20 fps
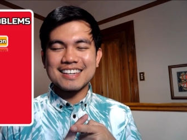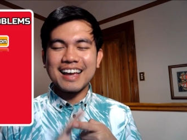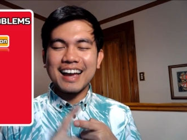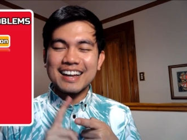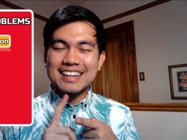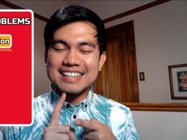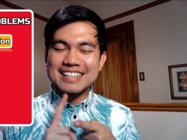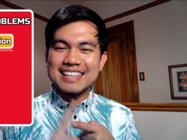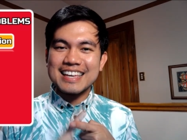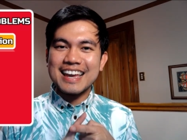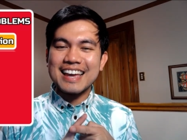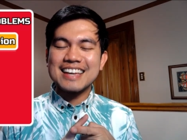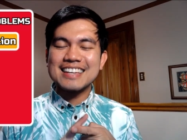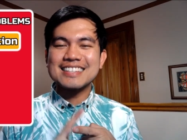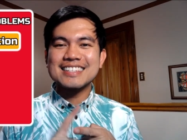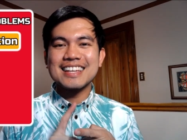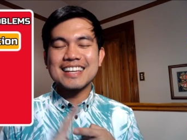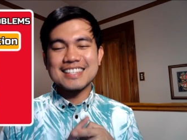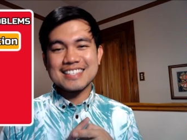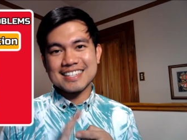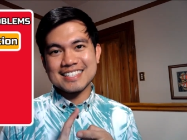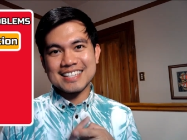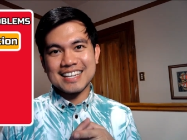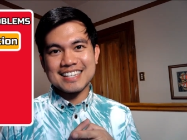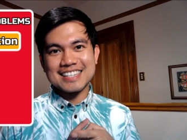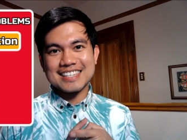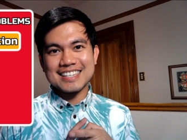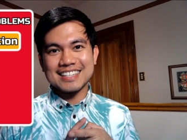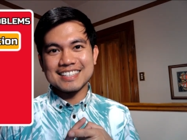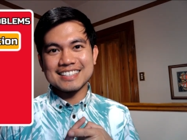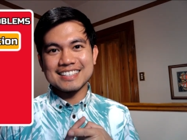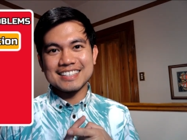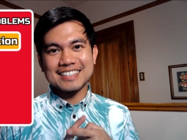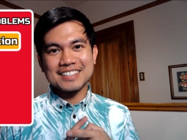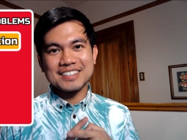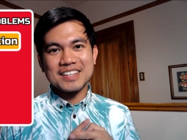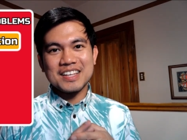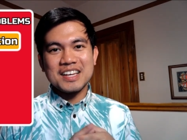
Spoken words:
Again, hesitation